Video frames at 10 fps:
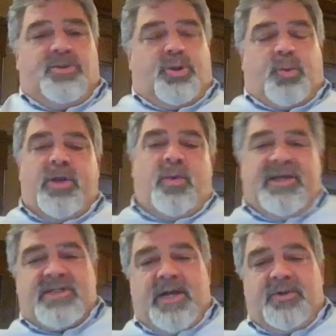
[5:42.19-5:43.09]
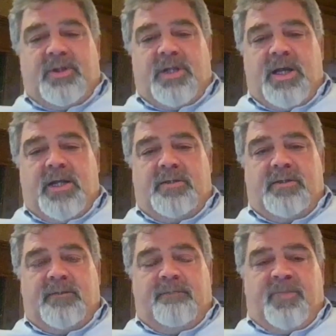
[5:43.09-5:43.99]
3 weeks down the line
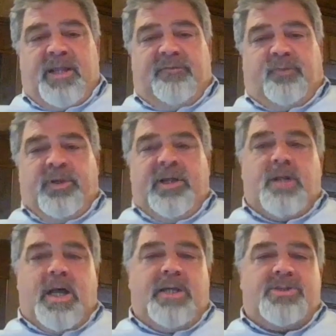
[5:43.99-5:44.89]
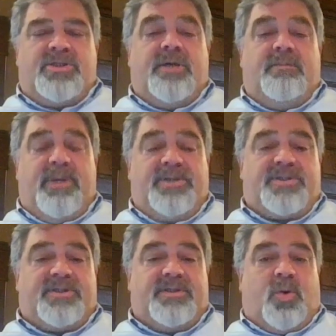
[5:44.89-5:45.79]
and realize you
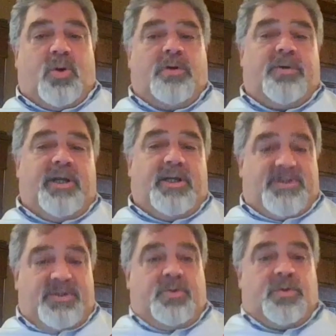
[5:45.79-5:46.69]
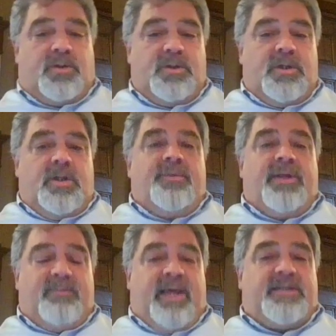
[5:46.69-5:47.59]
missed ordering a tool
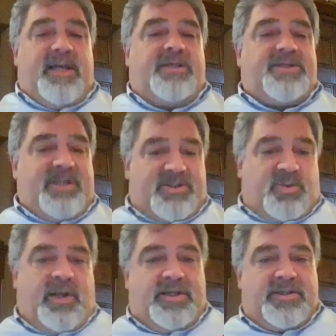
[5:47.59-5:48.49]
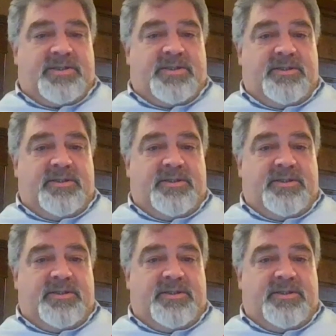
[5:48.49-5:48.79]
that may take 6 weeks.